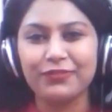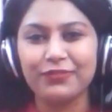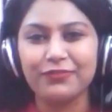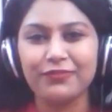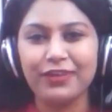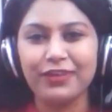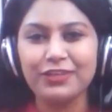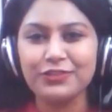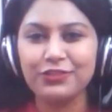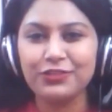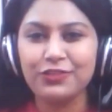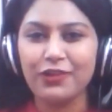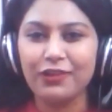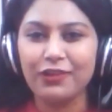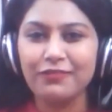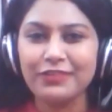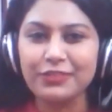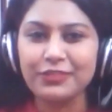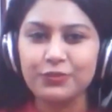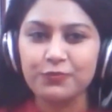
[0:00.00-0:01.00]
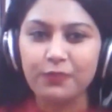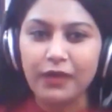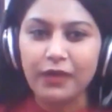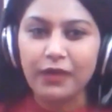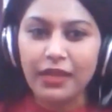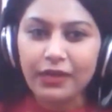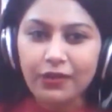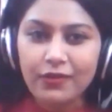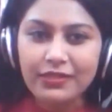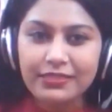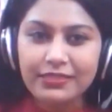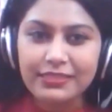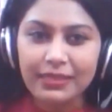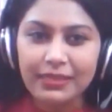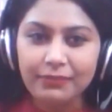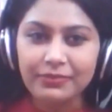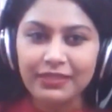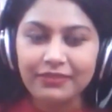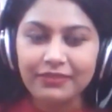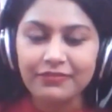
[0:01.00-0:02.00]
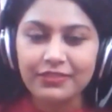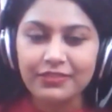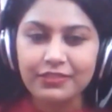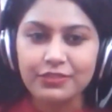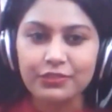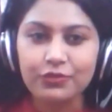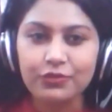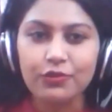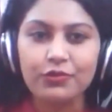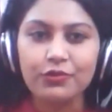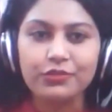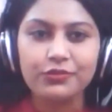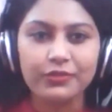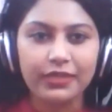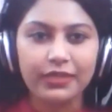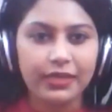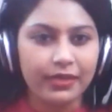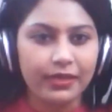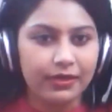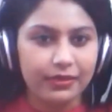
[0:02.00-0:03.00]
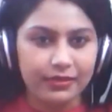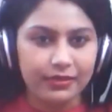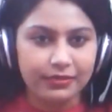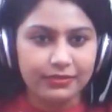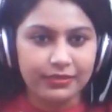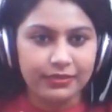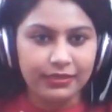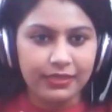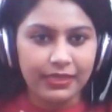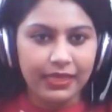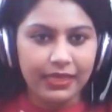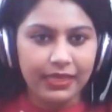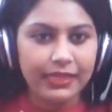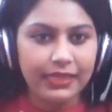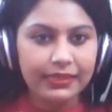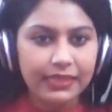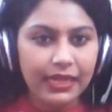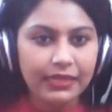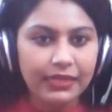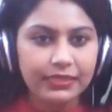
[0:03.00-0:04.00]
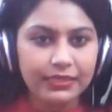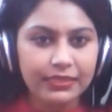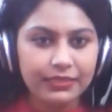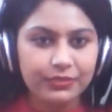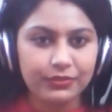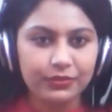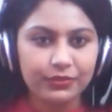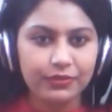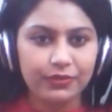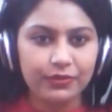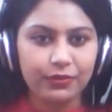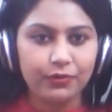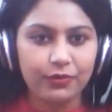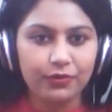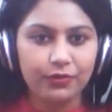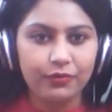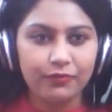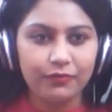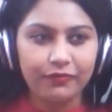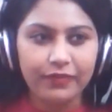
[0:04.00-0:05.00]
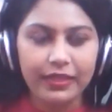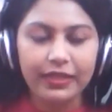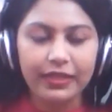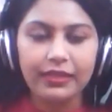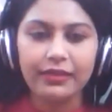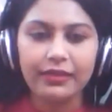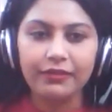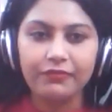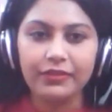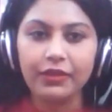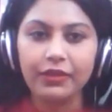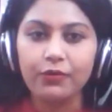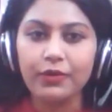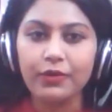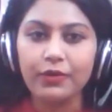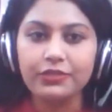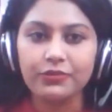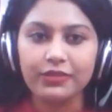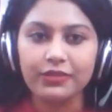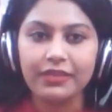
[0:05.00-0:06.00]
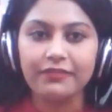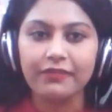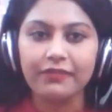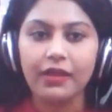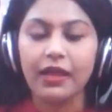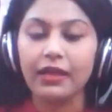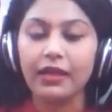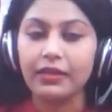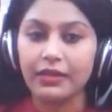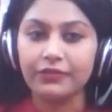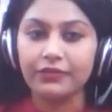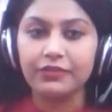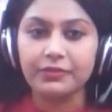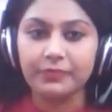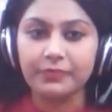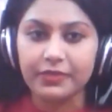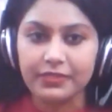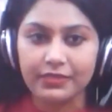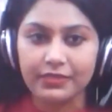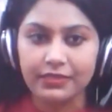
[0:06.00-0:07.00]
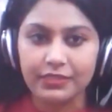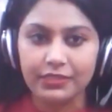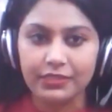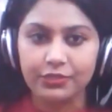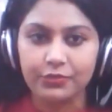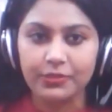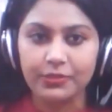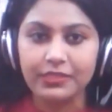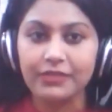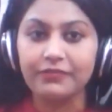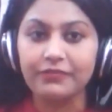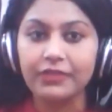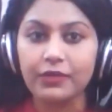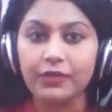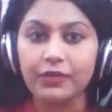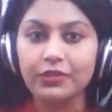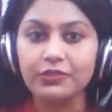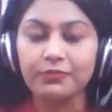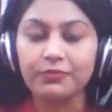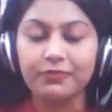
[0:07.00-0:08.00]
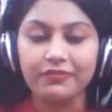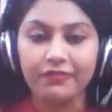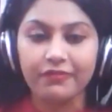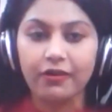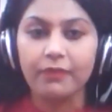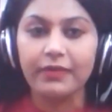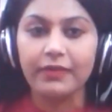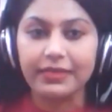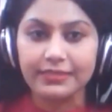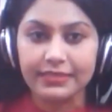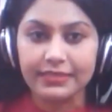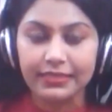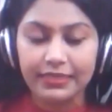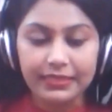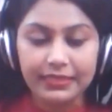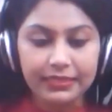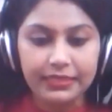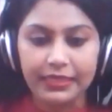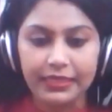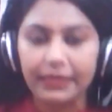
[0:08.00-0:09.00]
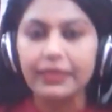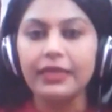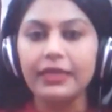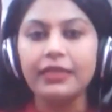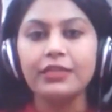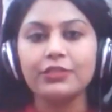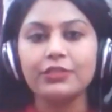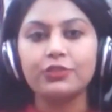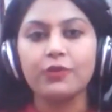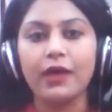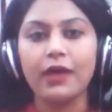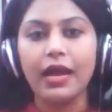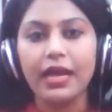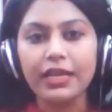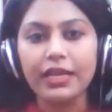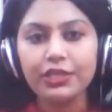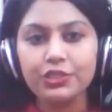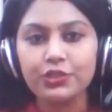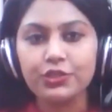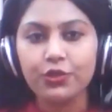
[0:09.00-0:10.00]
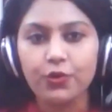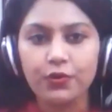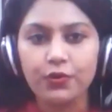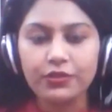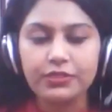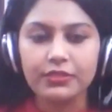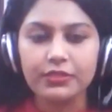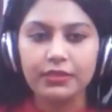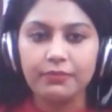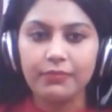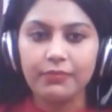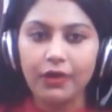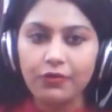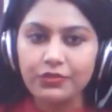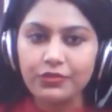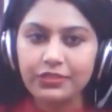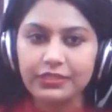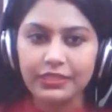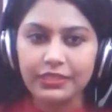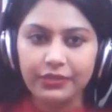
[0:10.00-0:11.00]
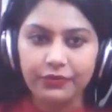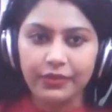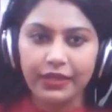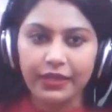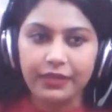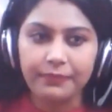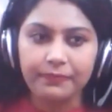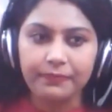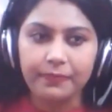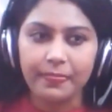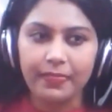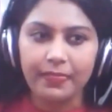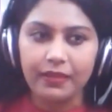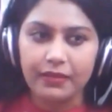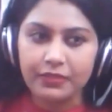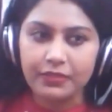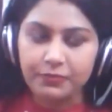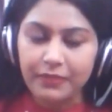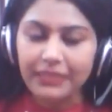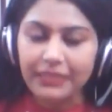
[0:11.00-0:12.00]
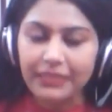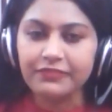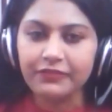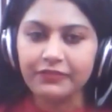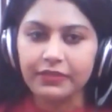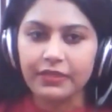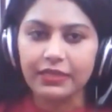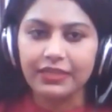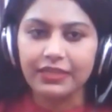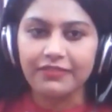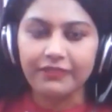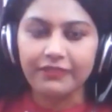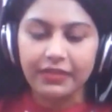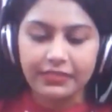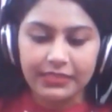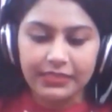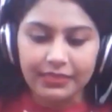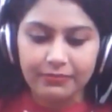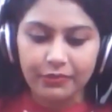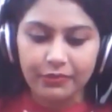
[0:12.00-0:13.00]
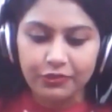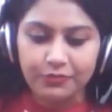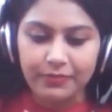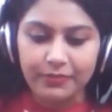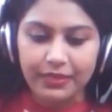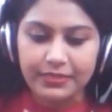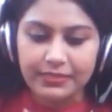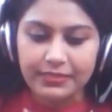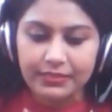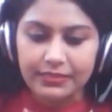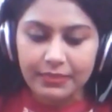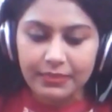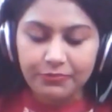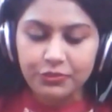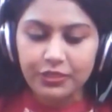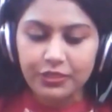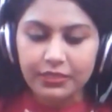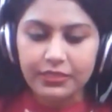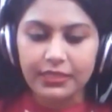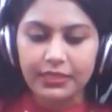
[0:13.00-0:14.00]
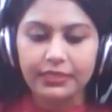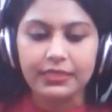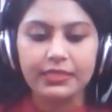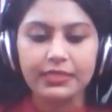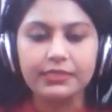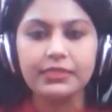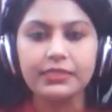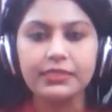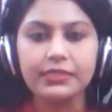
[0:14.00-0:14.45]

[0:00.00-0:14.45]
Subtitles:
one should always work on something which is close to their heart. And that is when we are going to give our 100% into it and we are going to perform excellently. So I chose mountaineering, specifically if I tell about my subject, it is